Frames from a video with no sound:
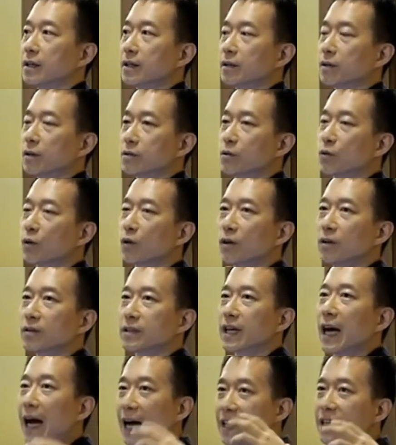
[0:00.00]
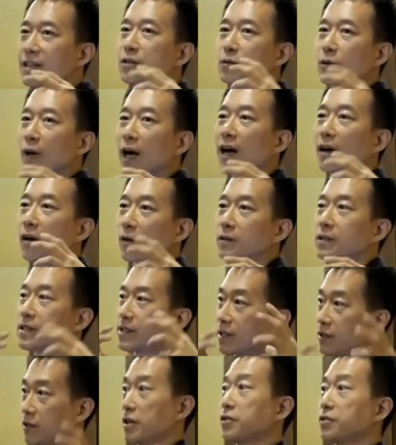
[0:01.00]
so-called, the higher you are on a
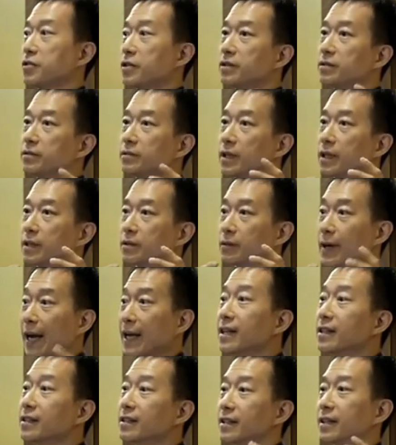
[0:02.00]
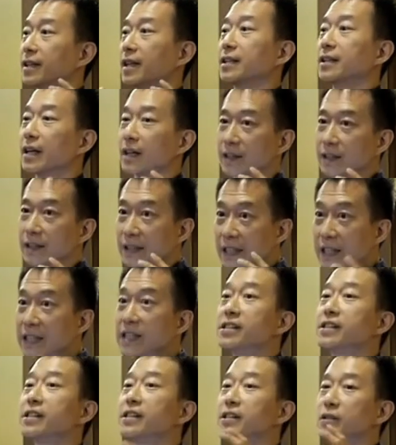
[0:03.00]
search engine rank, then the
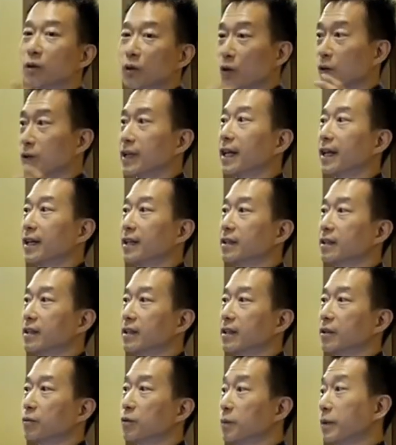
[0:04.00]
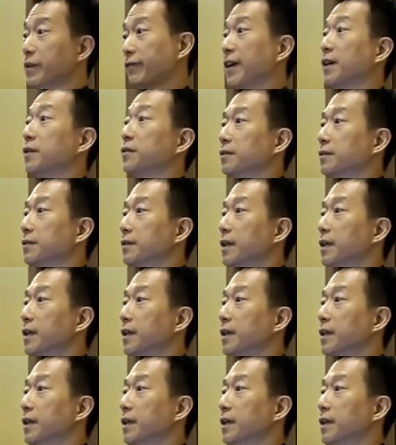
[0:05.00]
easier your content will be found.